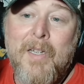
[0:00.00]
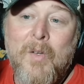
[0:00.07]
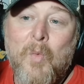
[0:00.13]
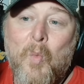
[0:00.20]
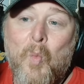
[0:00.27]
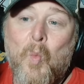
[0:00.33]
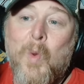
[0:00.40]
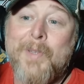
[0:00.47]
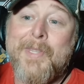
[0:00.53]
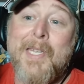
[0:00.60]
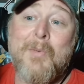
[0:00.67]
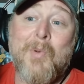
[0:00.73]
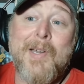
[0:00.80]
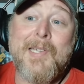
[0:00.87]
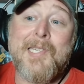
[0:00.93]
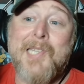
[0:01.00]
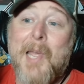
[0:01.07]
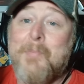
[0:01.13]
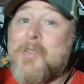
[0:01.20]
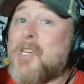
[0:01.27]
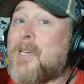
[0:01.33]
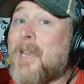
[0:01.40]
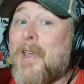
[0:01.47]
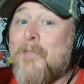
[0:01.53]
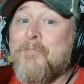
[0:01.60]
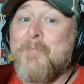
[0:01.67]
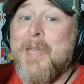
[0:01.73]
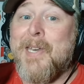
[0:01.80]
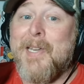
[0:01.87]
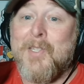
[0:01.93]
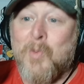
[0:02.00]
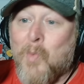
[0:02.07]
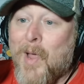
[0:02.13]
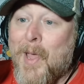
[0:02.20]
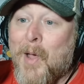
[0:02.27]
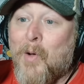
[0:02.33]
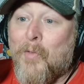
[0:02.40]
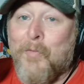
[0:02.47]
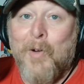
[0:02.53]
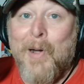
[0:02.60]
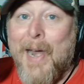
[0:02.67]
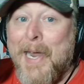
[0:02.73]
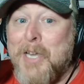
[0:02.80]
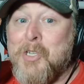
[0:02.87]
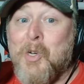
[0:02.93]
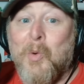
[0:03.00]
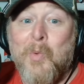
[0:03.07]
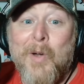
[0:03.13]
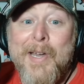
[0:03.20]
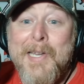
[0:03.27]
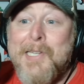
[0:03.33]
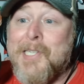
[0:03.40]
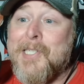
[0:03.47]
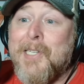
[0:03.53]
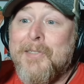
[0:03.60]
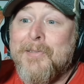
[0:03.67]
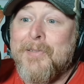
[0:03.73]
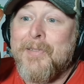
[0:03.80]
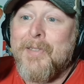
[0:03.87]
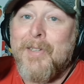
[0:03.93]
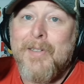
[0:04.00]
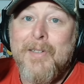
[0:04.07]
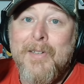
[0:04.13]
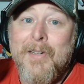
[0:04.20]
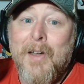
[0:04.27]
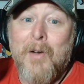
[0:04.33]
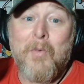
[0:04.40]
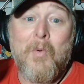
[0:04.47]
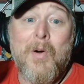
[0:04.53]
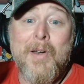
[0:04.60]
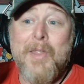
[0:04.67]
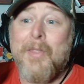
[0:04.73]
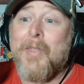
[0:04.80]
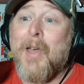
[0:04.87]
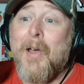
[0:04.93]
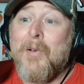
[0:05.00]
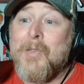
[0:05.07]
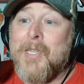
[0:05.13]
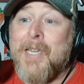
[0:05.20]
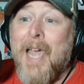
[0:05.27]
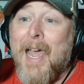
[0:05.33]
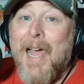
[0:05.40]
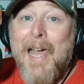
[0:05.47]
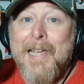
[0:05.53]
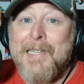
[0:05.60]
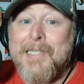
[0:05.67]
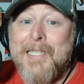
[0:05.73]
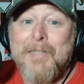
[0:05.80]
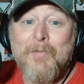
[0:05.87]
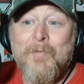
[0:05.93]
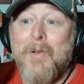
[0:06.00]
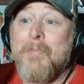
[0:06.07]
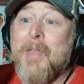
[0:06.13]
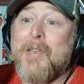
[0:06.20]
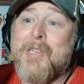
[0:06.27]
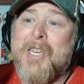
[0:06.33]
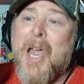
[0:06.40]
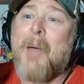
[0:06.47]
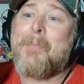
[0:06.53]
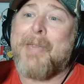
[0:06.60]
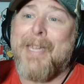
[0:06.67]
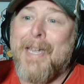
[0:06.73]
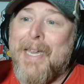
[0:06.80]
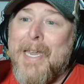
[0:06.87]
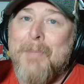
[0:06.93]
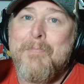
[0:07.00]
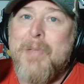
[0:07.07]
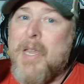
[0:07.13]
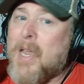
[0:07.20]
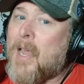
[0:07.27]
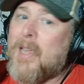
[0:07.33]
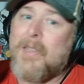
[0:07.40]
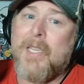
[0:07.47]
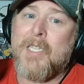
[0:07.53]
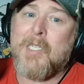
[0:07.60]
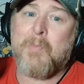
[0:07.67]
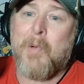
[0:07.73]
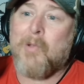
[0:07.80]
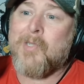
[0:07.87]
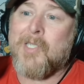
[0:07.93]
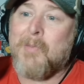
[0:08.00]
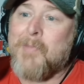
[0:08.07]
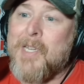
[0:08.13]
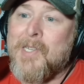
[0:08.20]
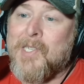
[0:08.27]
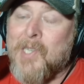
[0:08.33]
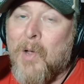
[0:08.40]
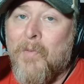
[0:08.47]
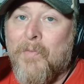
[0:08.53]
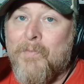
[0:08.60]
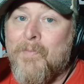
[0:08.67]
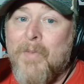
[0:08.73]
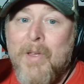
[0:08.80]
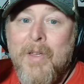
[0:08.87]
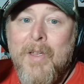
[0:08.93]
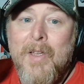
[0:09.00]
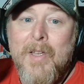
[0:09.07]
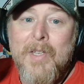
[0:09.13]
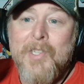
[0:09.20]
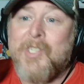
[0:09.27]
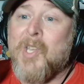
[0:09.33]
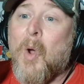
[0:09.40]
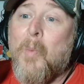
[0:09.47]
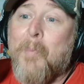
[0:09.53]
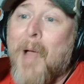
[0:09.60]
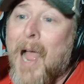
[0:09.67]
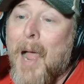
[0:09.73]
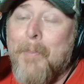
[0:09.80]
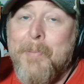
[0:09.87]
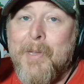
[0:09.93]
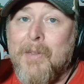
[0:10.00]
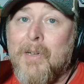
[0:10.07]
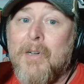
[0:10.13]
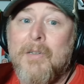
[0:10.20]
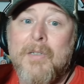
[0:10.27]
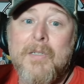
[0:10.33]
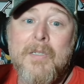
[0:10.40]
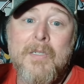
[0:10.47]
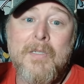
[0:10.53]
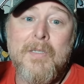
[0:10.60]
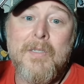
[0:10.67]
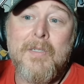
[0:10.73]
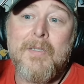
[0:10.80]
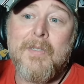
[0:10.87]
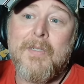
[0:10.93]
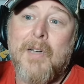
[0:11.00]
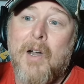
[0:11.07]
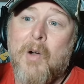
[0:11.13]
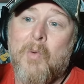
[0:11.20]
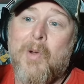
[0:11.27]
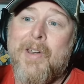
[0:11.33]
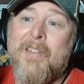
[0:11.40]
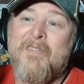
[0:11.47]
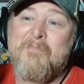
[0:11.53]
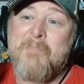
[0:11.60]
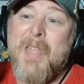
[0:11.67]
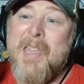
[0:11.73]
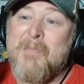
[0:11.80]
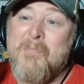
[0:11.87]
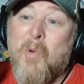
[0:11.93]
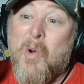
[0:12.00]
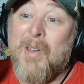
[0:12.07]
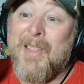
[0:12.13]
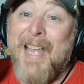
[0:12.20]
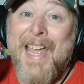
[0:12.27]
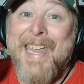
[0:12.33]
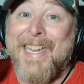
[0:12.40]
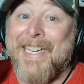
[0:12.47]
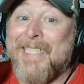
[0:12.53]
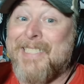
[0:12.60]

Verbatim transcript: would the reception have been as well for Angel Reese or one of those guys from the WNBA that's supposed to be so so popular? Or would it have been more like